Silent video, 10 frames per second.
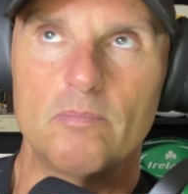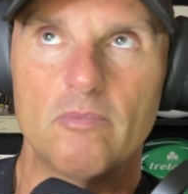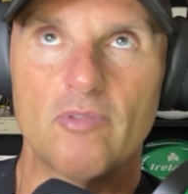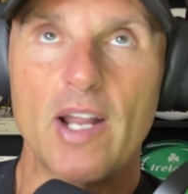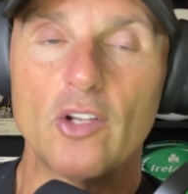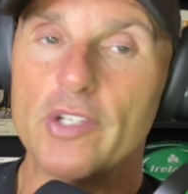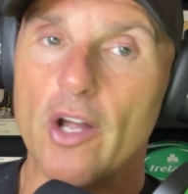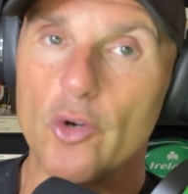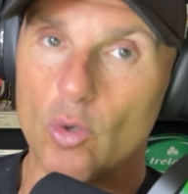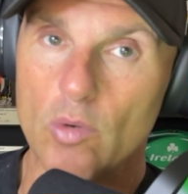Franklin
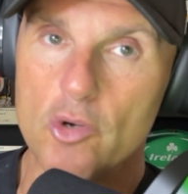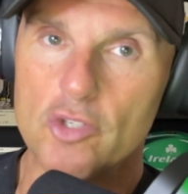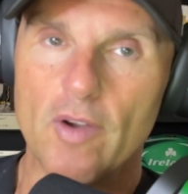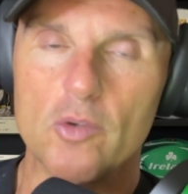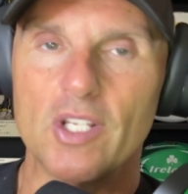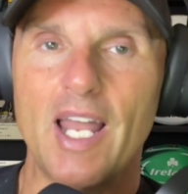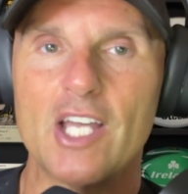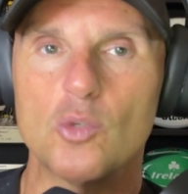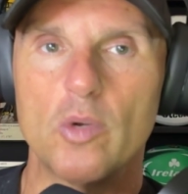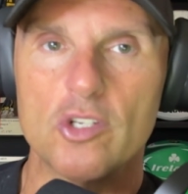Delano Roosevelt was the
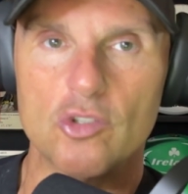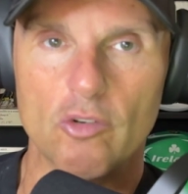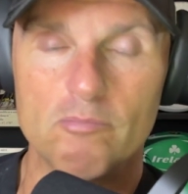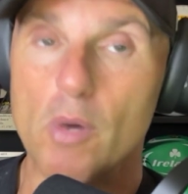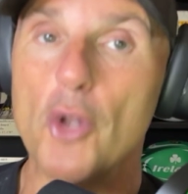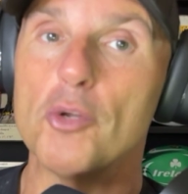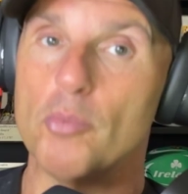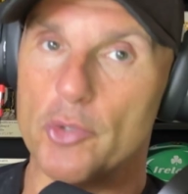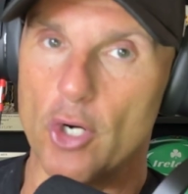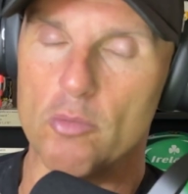last one to serve
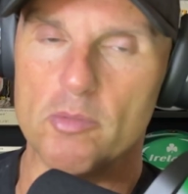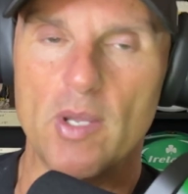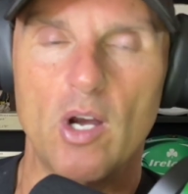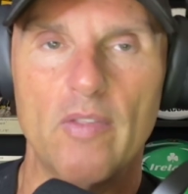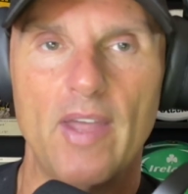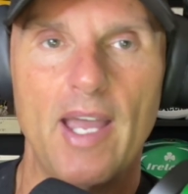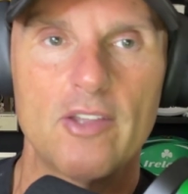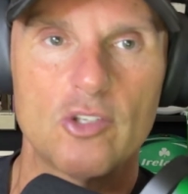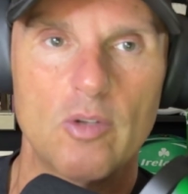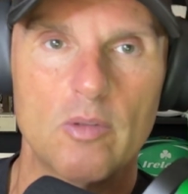multiple terms beyond
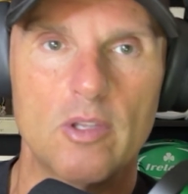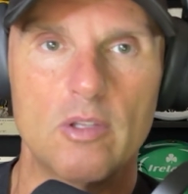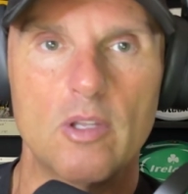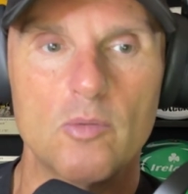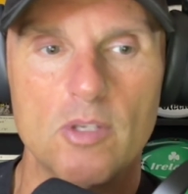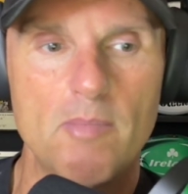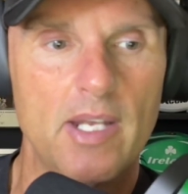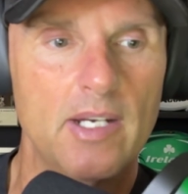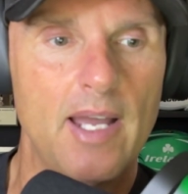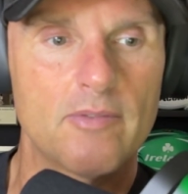that, so it was
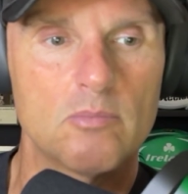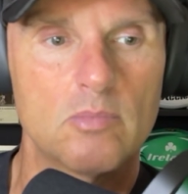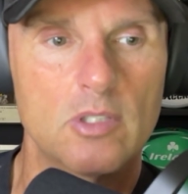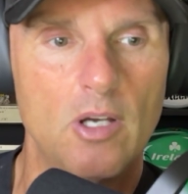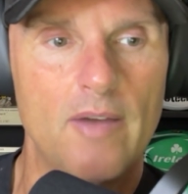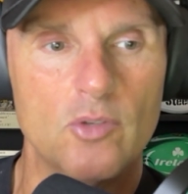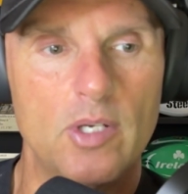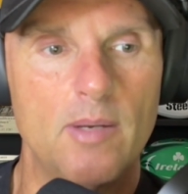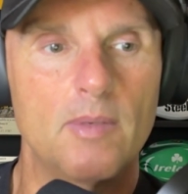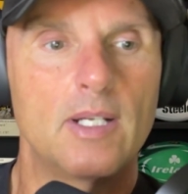amended after him.